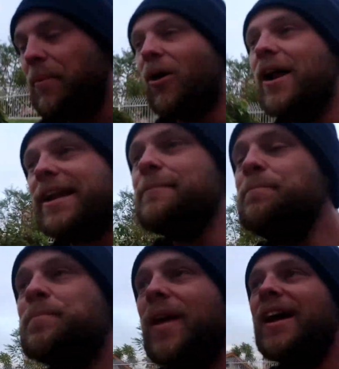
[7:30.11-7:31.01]
behind
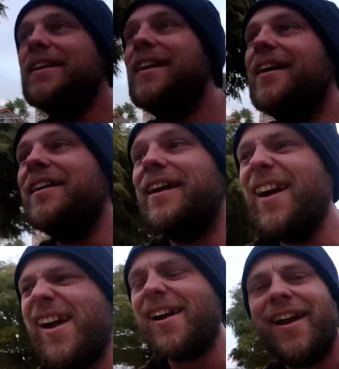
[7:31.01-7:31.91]
him and
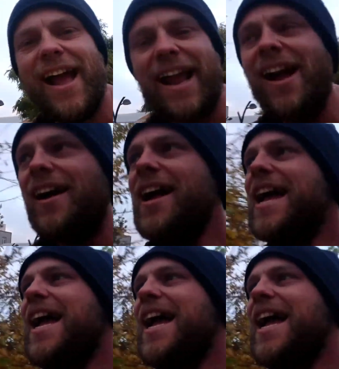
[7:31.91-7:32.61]
yeah, hang out.